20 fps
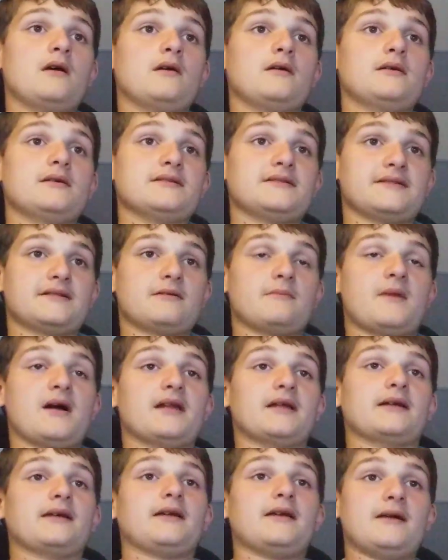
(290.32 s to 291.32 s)
is the
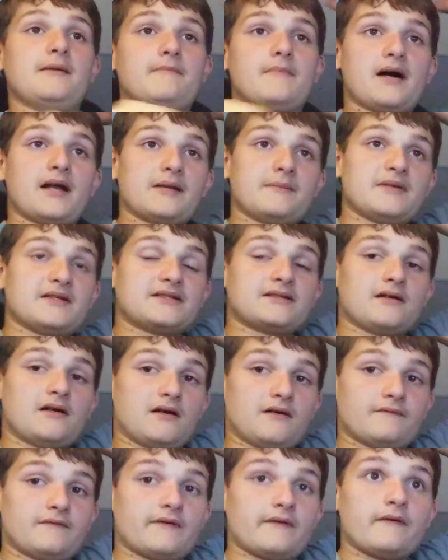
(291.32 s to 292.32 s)
demonic embodiment
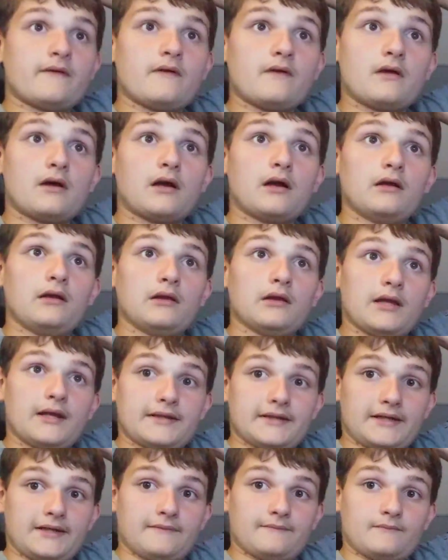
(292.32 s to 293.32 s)
of
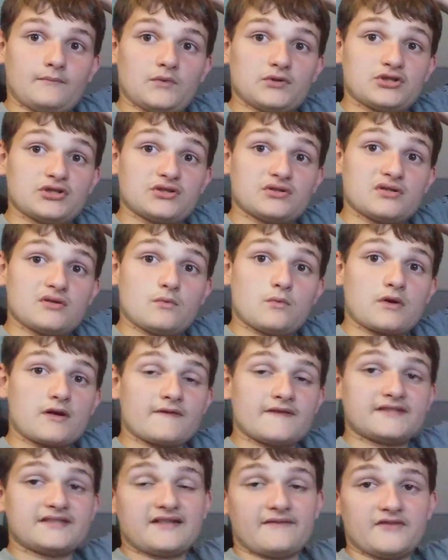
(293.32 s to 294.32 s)
gluttony, which is
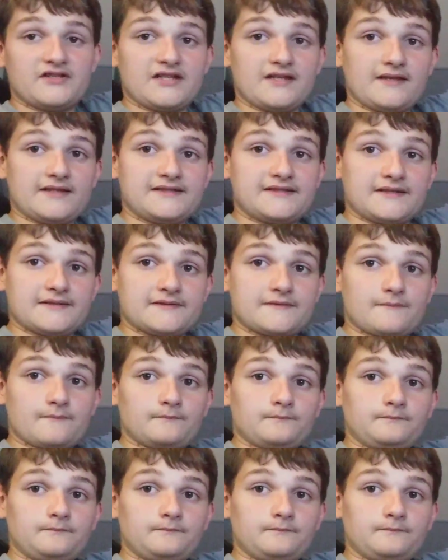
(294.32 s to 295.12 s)
one of the 7 deadly sins.